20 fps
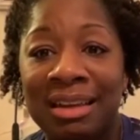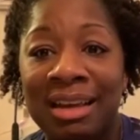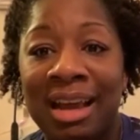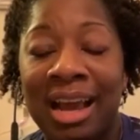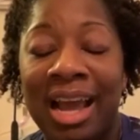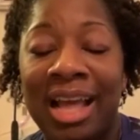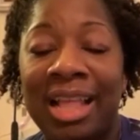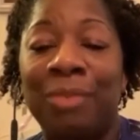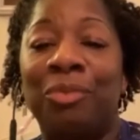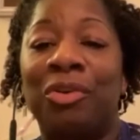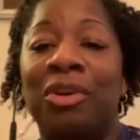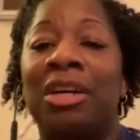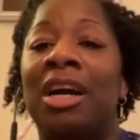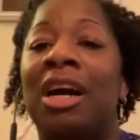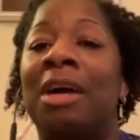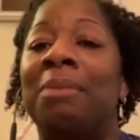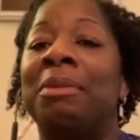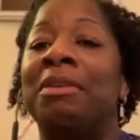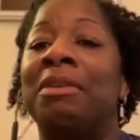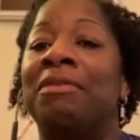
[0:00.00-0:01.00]
and we're
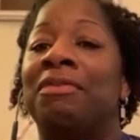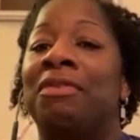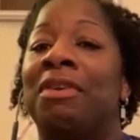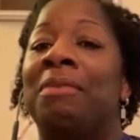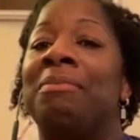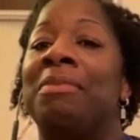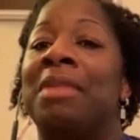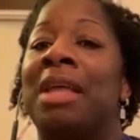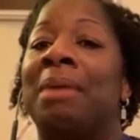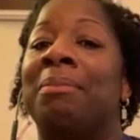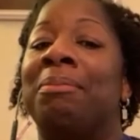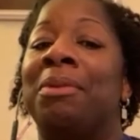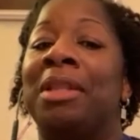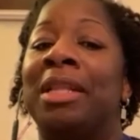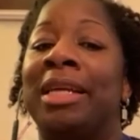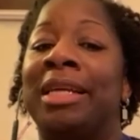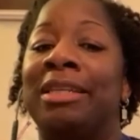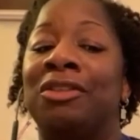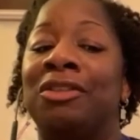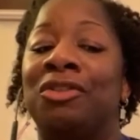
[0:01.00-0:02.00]
coming from that
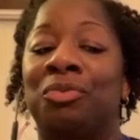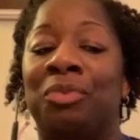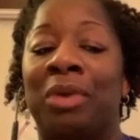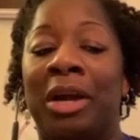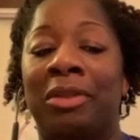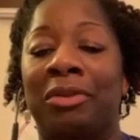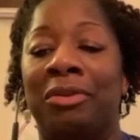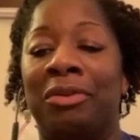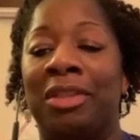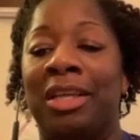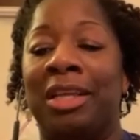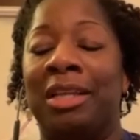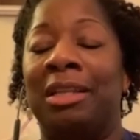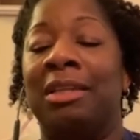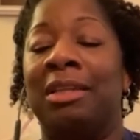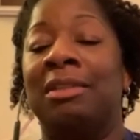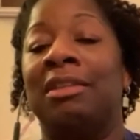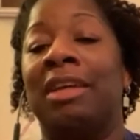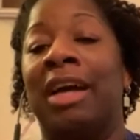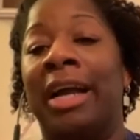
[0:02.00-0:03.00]
place rather than
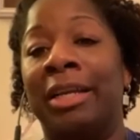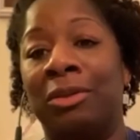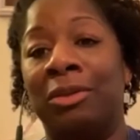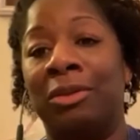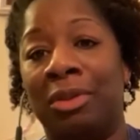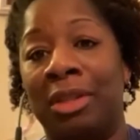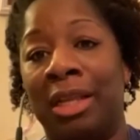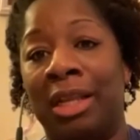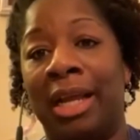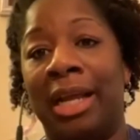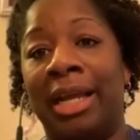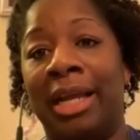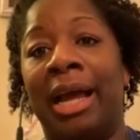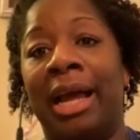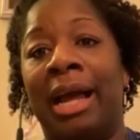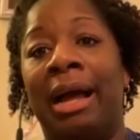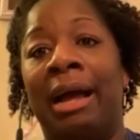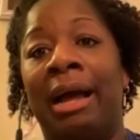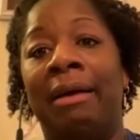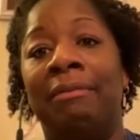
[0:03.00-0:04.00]
the title that I
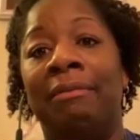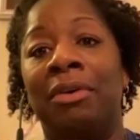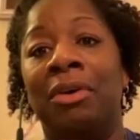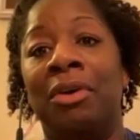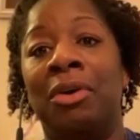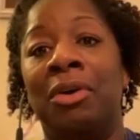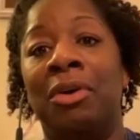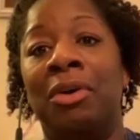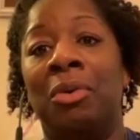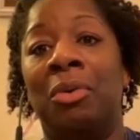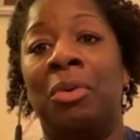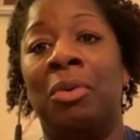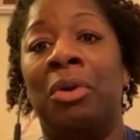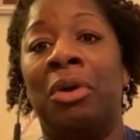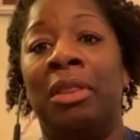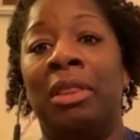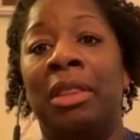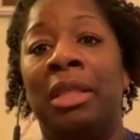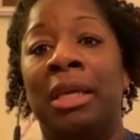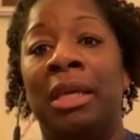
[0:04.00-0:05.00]
have
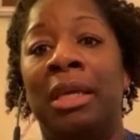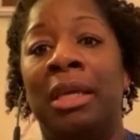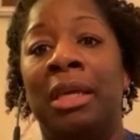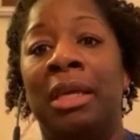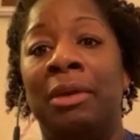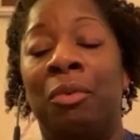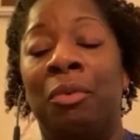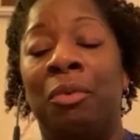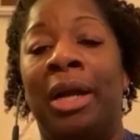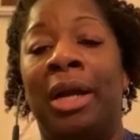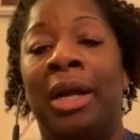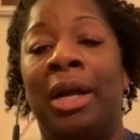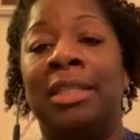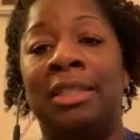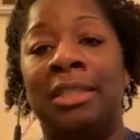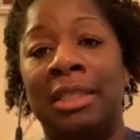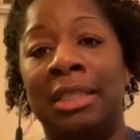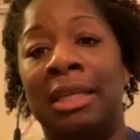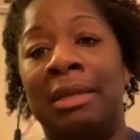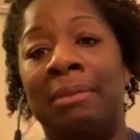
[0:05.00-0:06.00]
or the where I
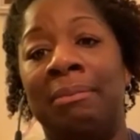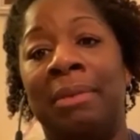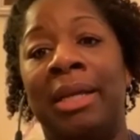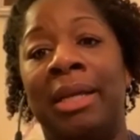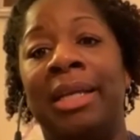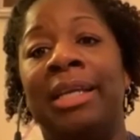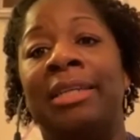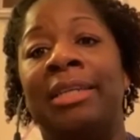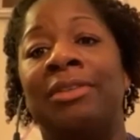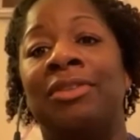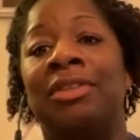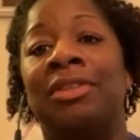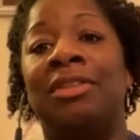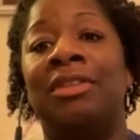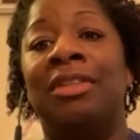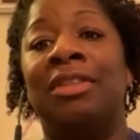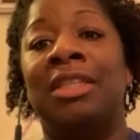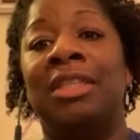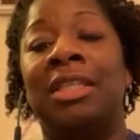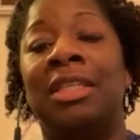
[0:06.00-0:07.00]
sit in my
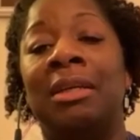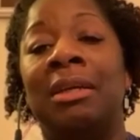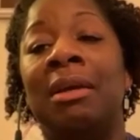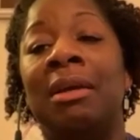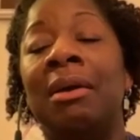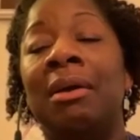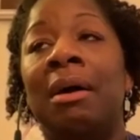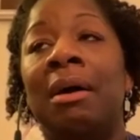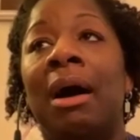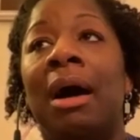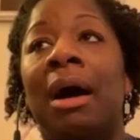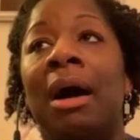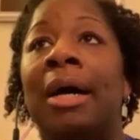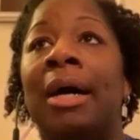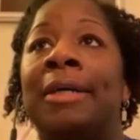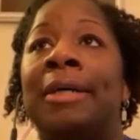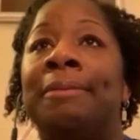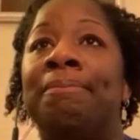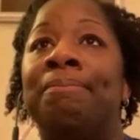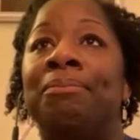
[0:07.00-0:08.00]
agency.
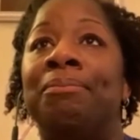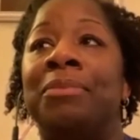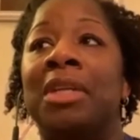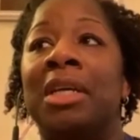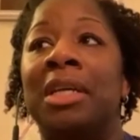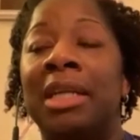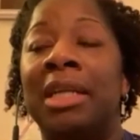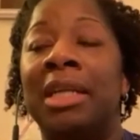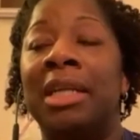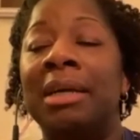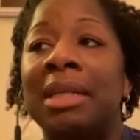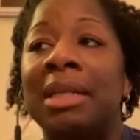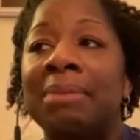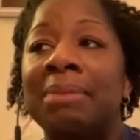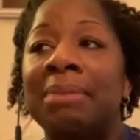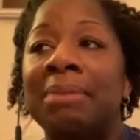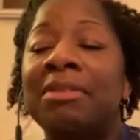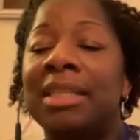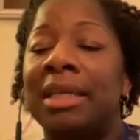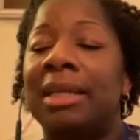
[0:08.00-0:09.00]
And
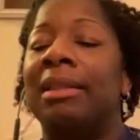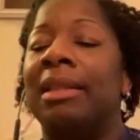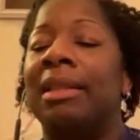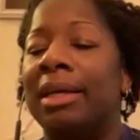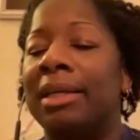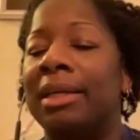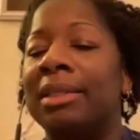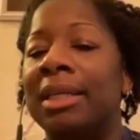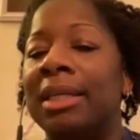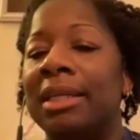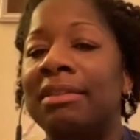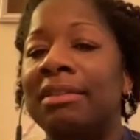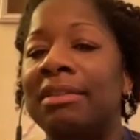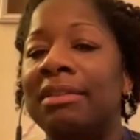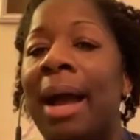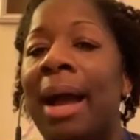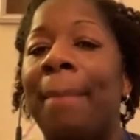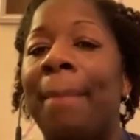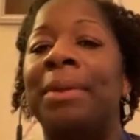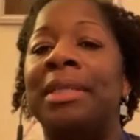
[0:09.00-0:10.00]
I'm seeing that
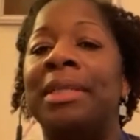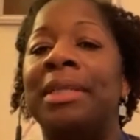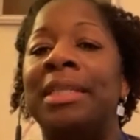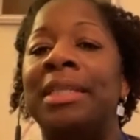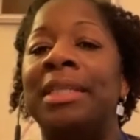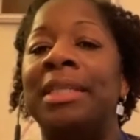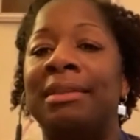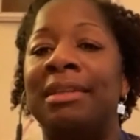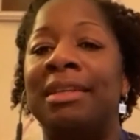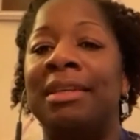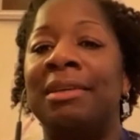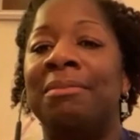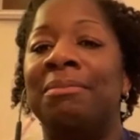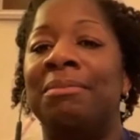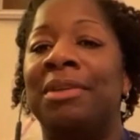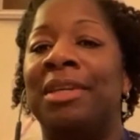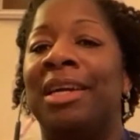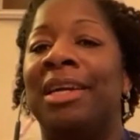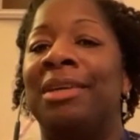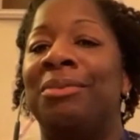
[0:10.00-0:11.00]
that's happening,
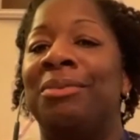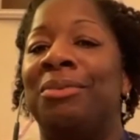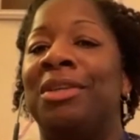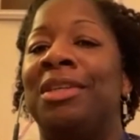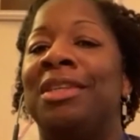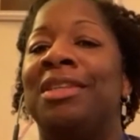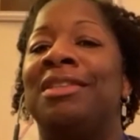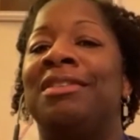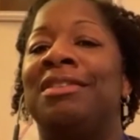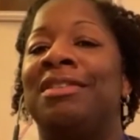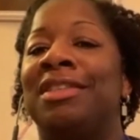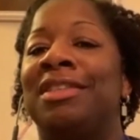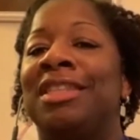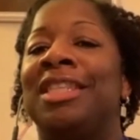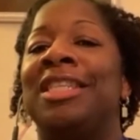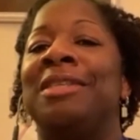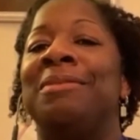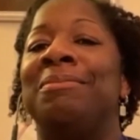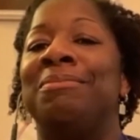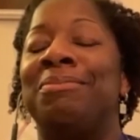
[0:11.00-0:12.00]
but I want us to
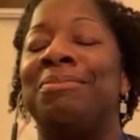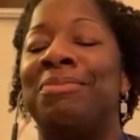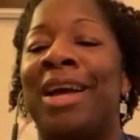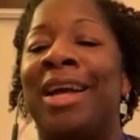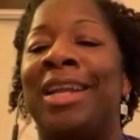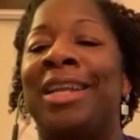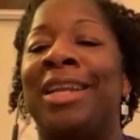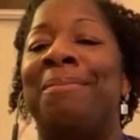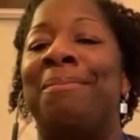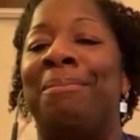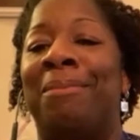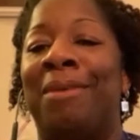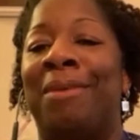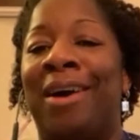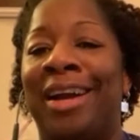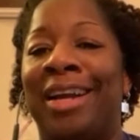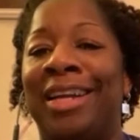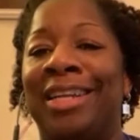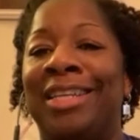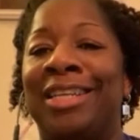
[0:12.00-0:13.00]
keep that in
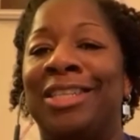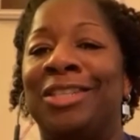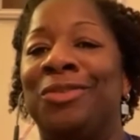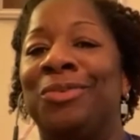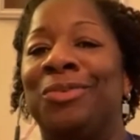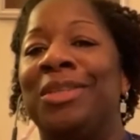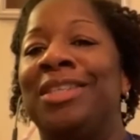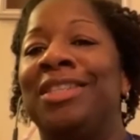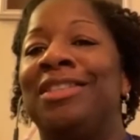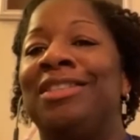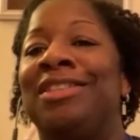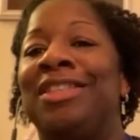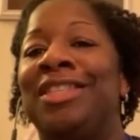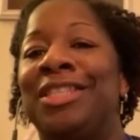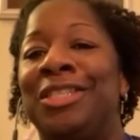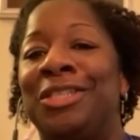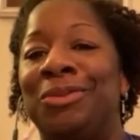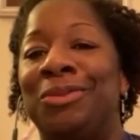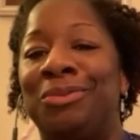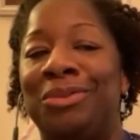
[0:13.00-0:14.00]
mind as we
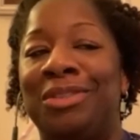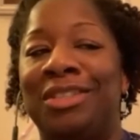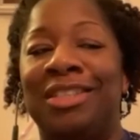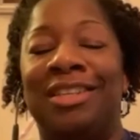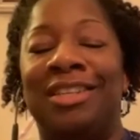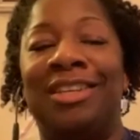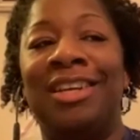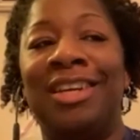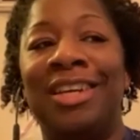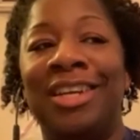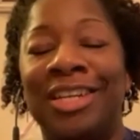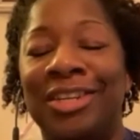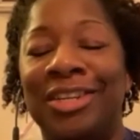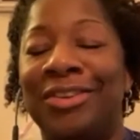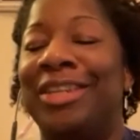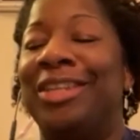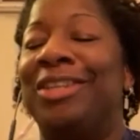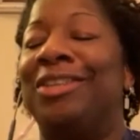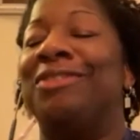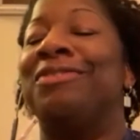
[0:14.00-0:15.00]
continue to
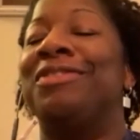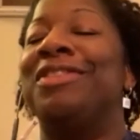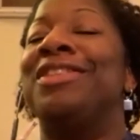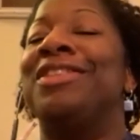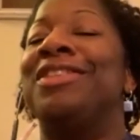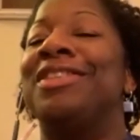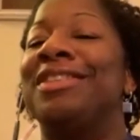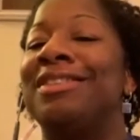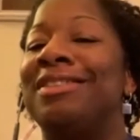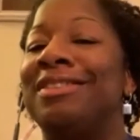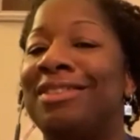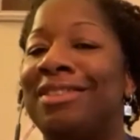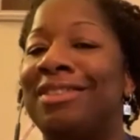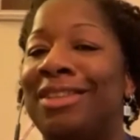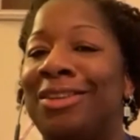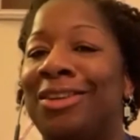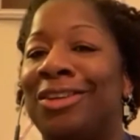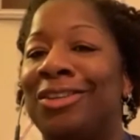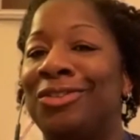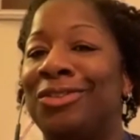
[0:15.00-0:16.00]
create our visions
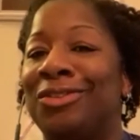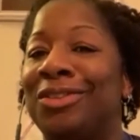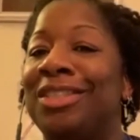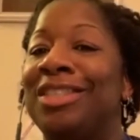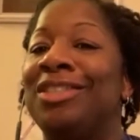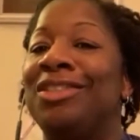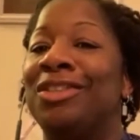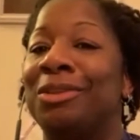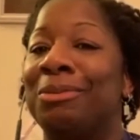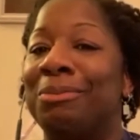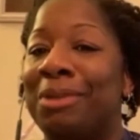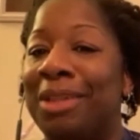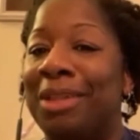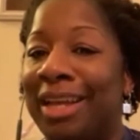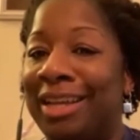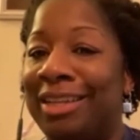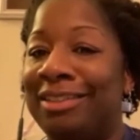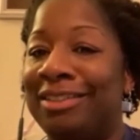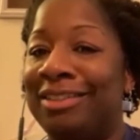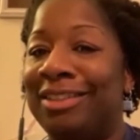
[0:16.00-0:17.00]
and our strategic
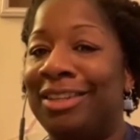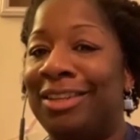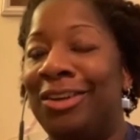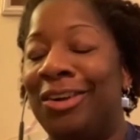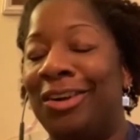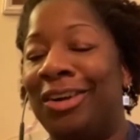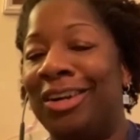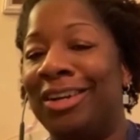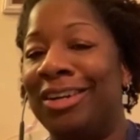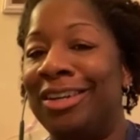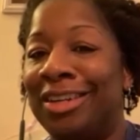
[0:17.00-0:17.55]
plans and our,